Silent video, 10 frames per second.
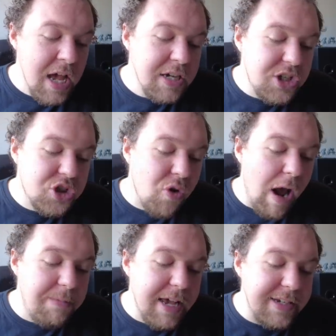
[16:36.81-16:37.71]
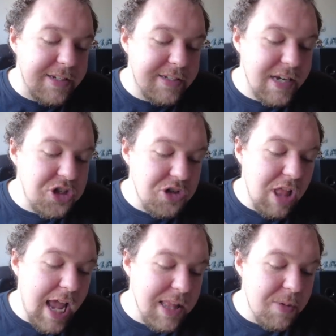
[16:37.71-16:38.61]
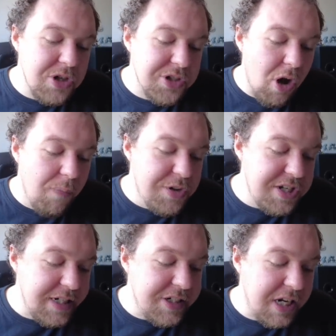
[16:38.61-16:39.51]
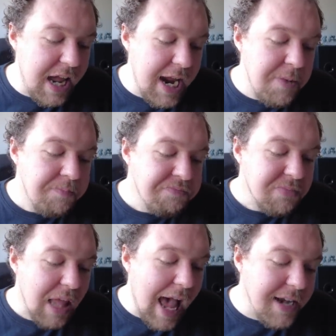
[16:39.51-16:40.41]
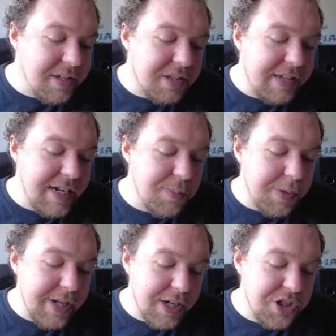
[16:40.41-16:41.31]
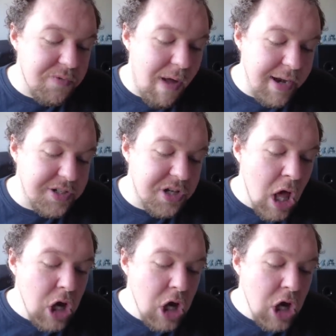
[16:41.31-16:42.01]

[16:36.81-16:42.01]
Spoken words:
described as essential elements of the TCA, and data protection rights.